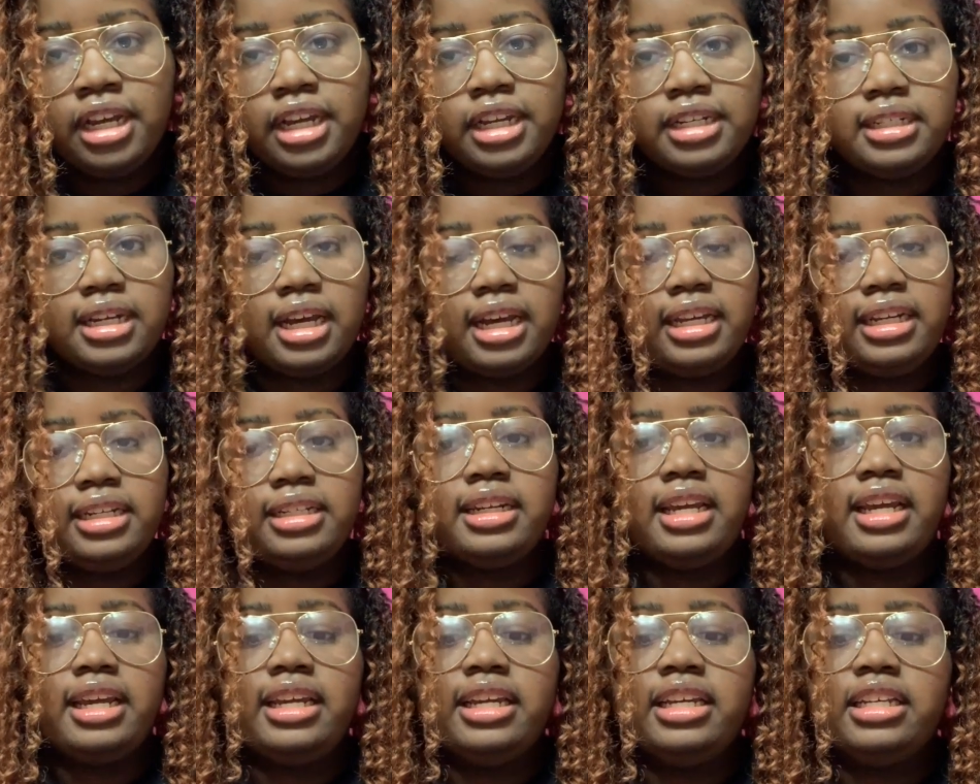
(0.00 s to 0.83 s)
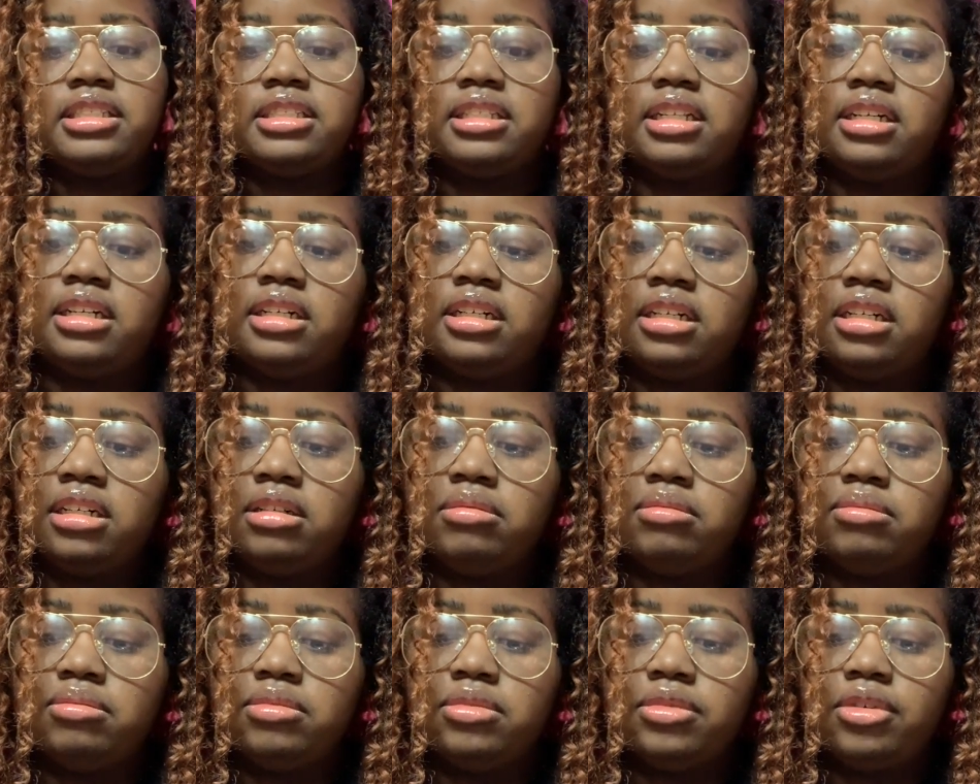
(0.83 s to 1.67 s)
9 days.
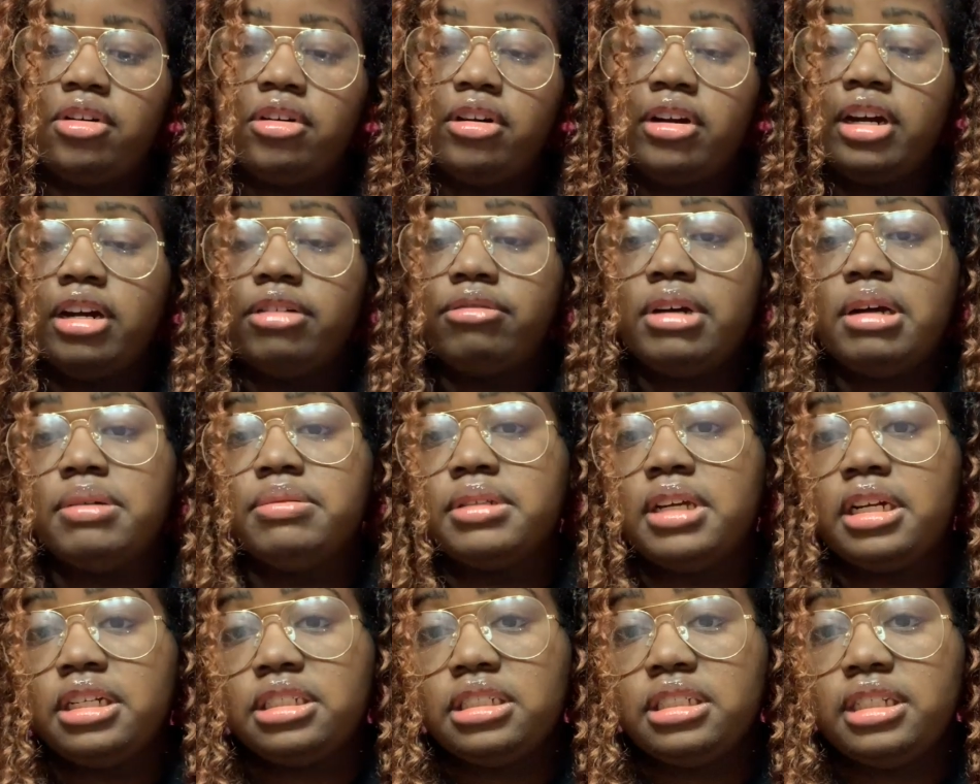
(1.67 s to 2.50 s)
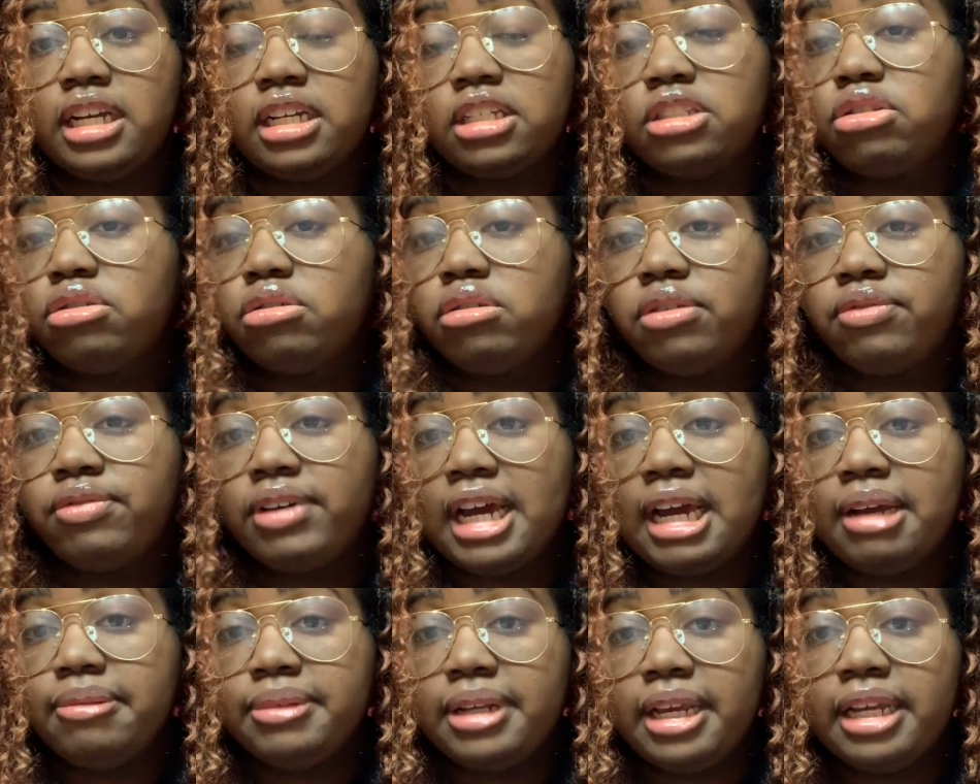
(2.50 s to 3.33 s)
On her website, she has 2 to
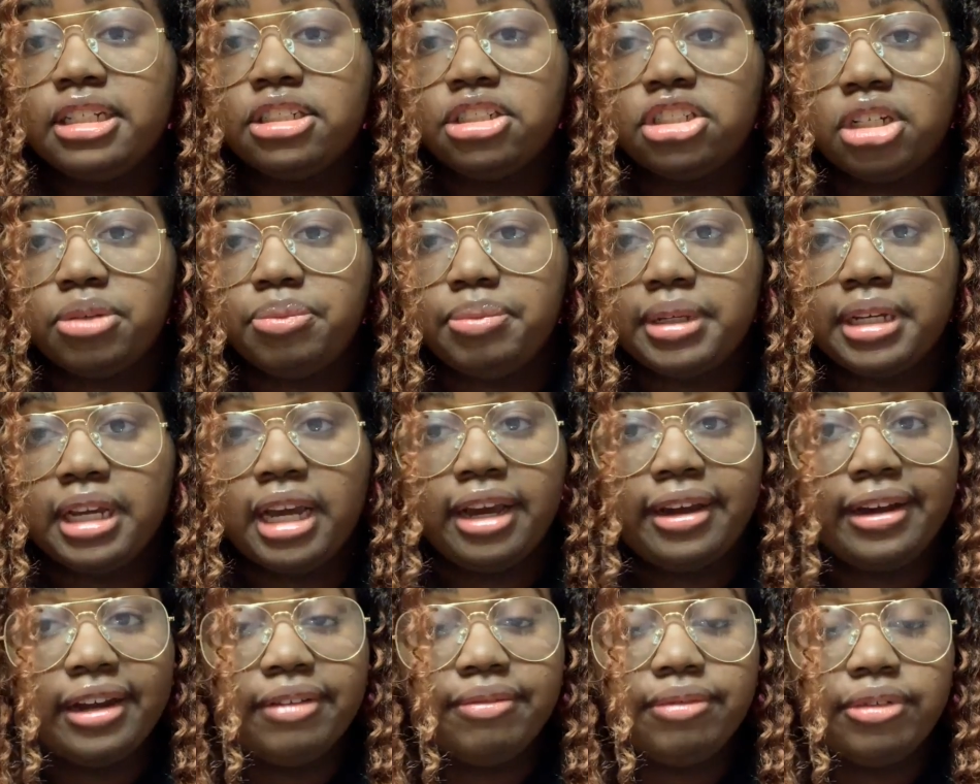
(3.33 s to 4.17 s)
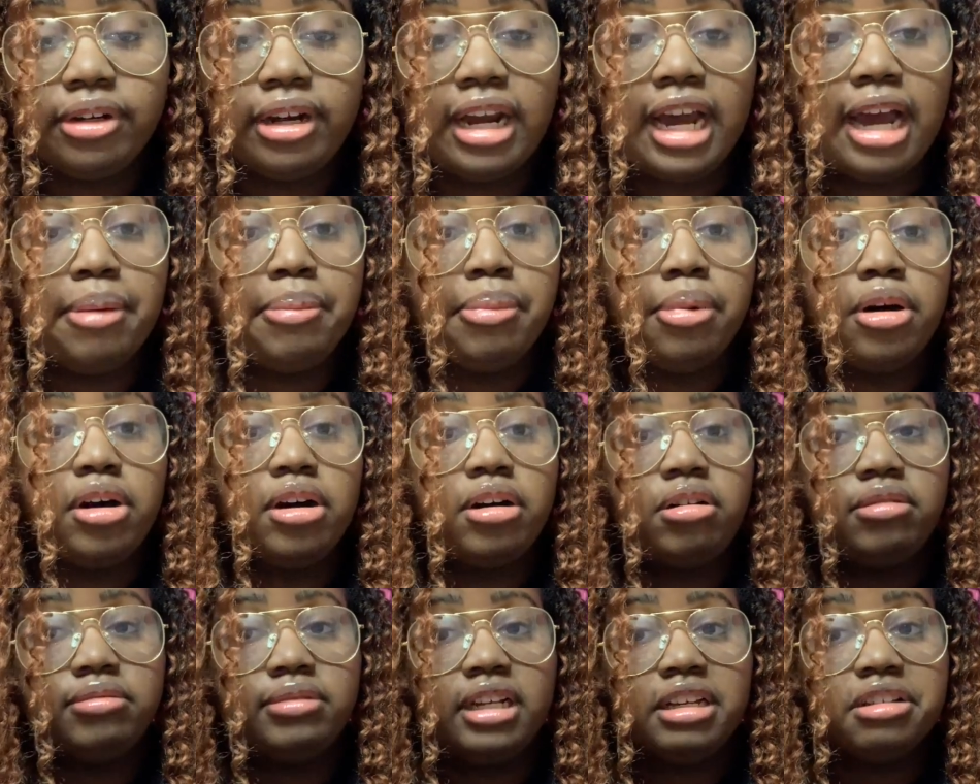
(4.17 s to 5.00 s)
5 day shipping. However, I
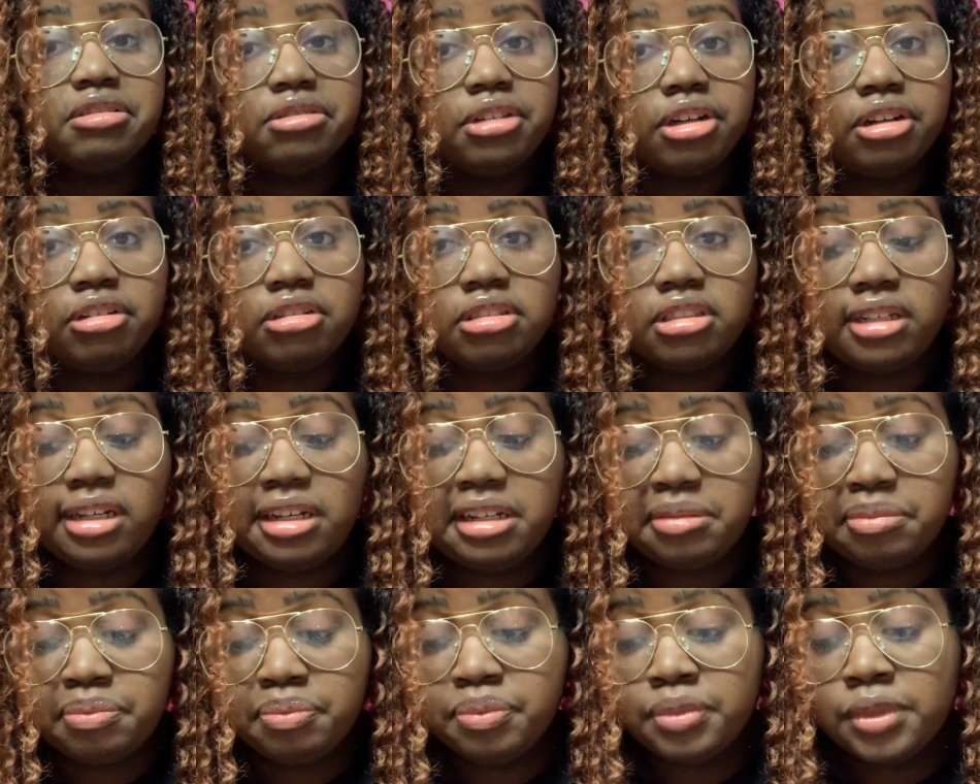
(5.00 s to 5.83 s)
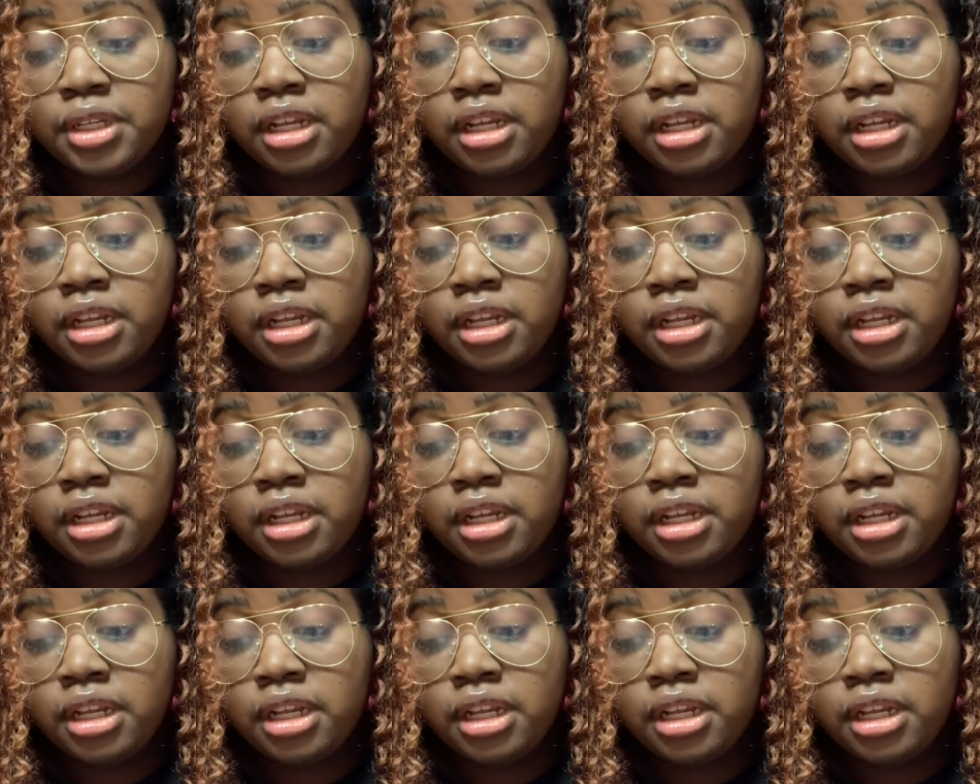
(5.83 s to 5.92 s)
bought on that Thursday.